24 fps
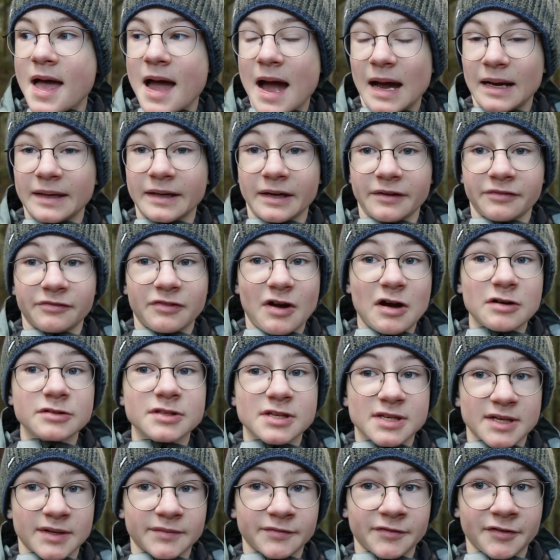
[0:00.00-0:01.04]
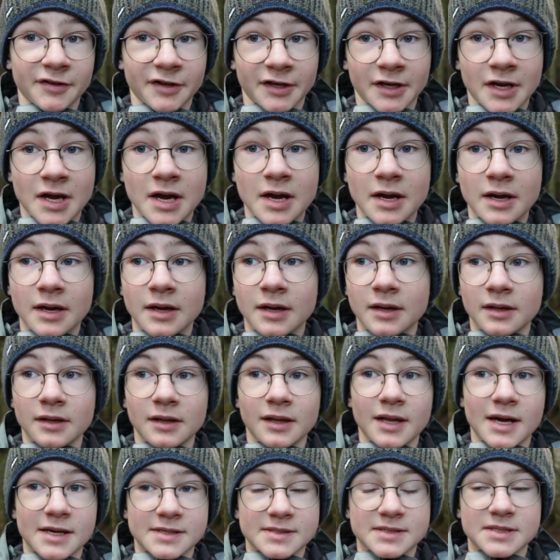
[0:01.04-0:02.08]
and I found something
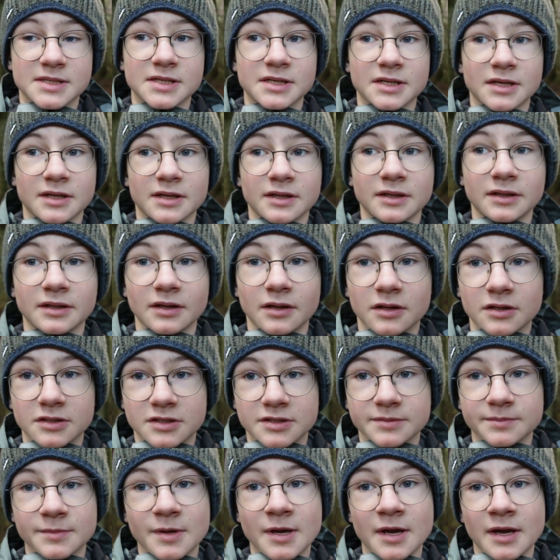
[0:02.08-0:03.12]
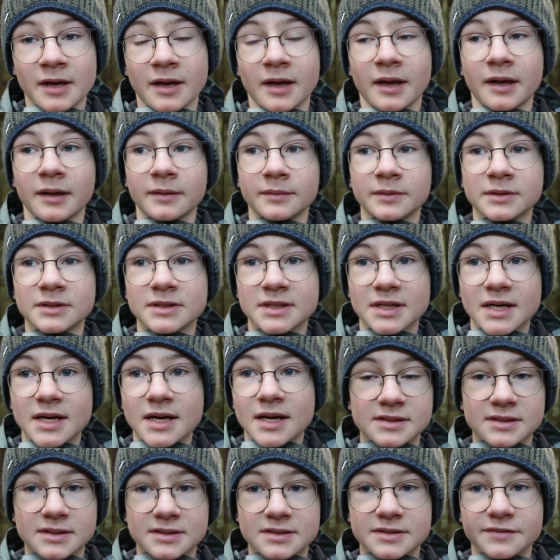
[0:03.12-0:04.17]
in the autumn, and
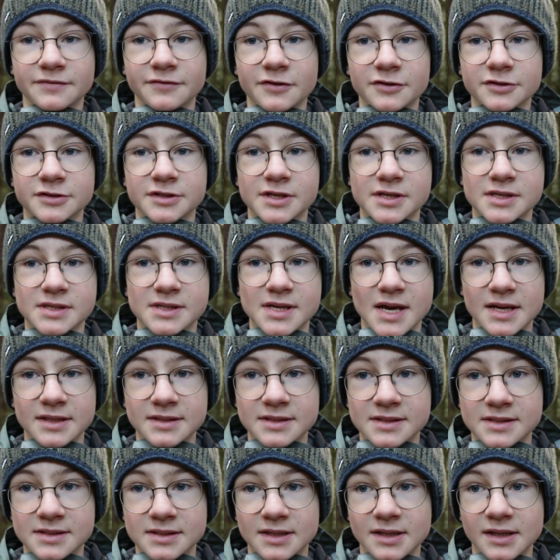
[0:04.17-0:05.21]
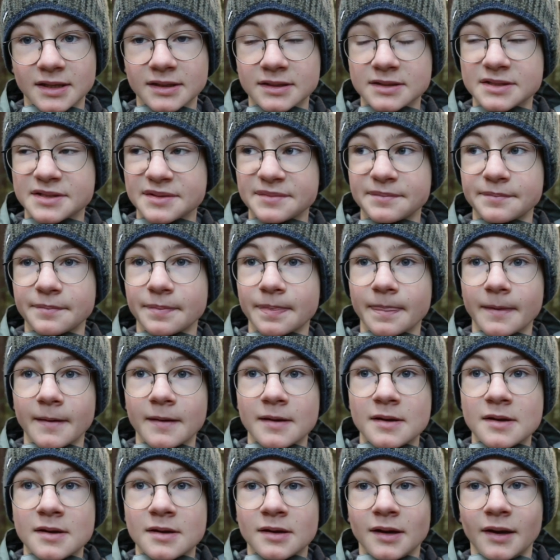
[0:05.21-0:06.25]
it's a fox's dance, and
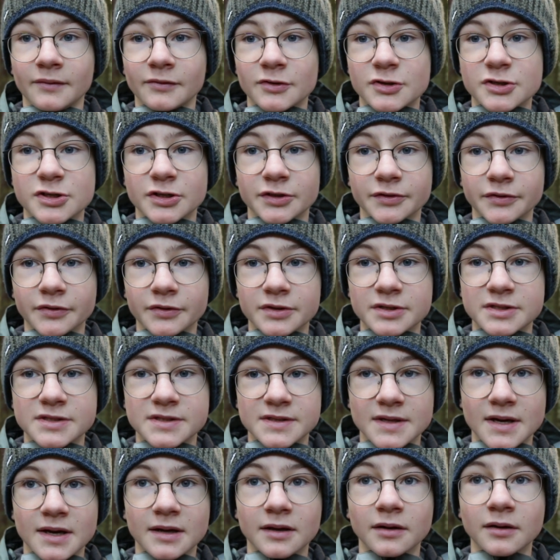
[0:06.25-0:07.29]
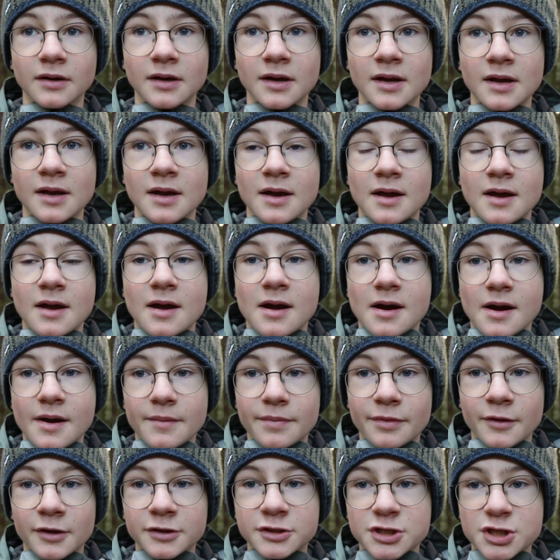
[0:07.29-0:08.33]
I will show you this now.
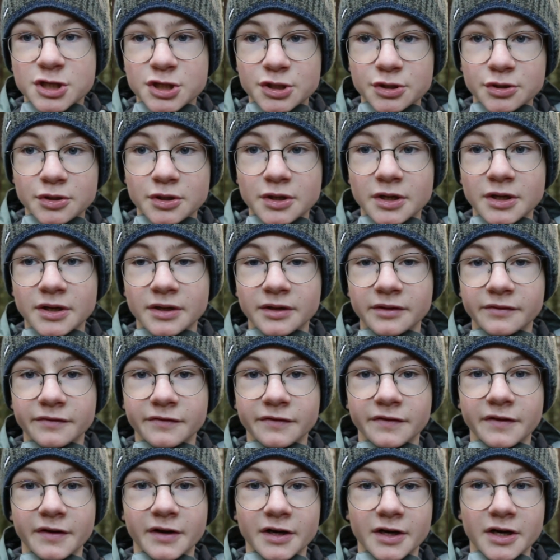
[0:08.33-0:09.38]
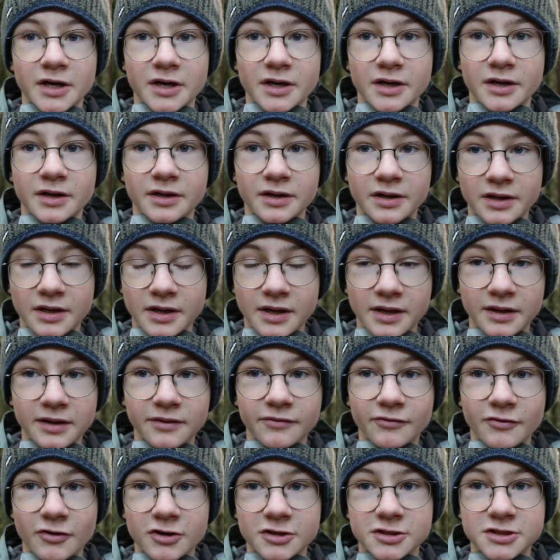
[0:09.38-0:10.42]
I'm not sure if there are
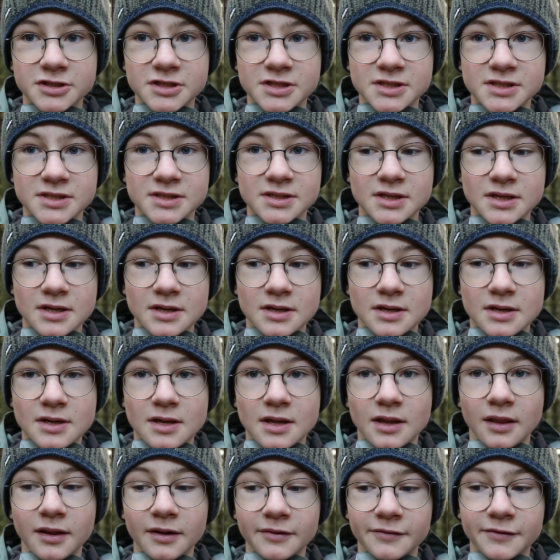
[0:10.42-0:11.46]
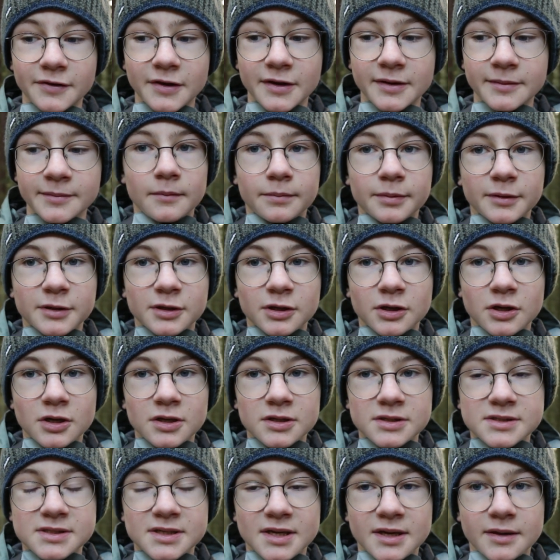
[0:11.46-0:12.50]
any foxes living,
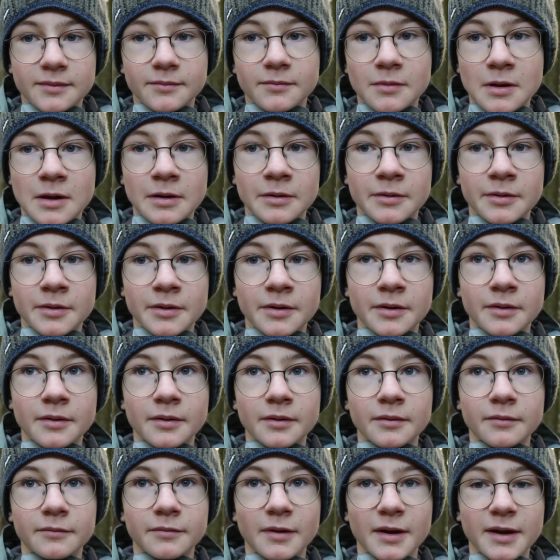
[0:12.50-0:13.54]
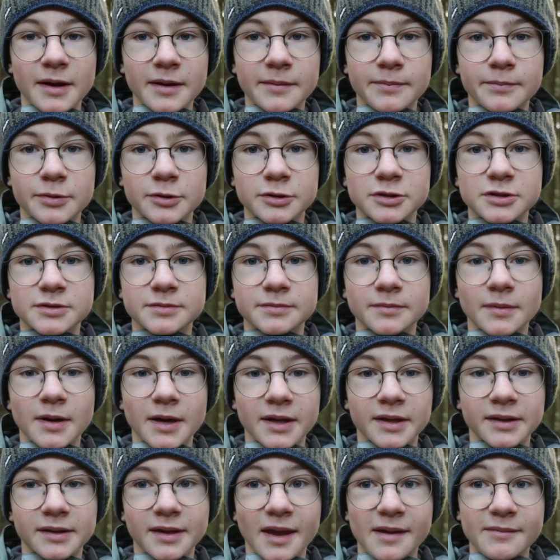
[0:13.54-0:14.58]
because when I put
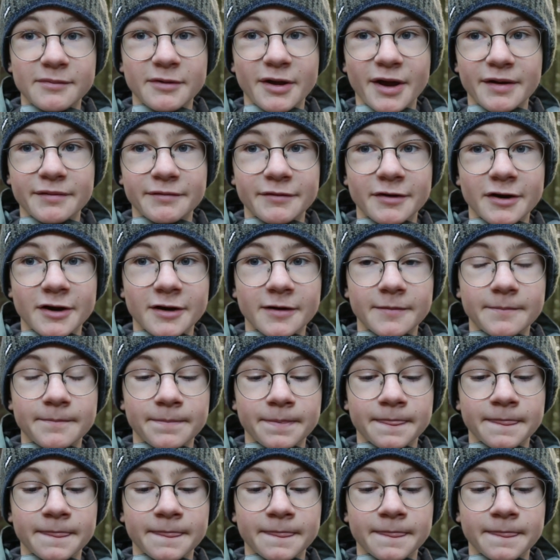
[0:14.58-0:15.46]
my game camera